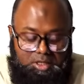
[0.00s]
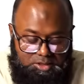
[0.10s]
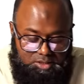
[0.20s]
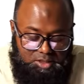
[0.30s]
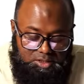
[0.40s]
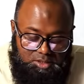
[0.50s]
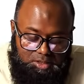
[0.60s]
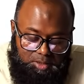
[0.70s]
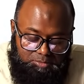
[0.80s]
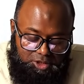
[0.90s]
This is a
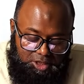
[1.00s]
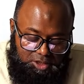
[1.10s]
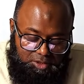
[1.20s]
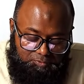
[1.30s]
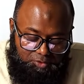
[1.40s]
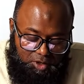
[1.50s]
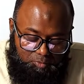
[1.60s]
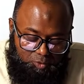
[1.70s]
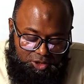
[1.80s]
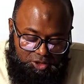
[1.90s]
sum taken from
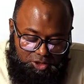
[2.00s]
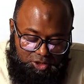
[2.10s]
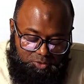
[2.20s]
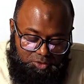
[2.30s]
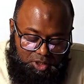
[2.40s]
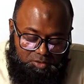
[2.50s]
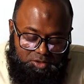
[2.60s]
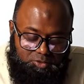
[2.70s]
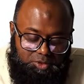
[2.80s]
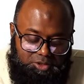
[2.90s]
winter
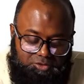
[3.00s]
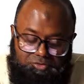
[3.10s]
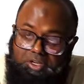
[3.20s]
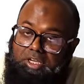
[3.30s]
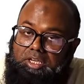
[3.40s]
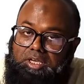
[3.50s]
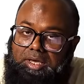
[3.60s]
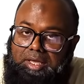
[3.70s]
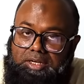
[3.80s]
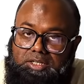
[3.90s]
2023
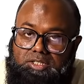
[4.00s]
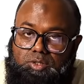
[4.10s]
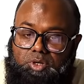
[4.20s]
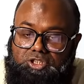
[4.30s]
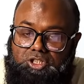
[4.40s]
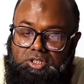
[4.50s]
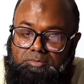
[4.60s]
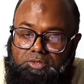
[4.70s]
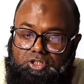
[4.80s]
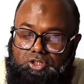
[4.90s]
and it is question
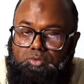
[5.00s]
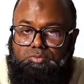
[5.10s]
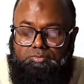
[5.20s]
number 2.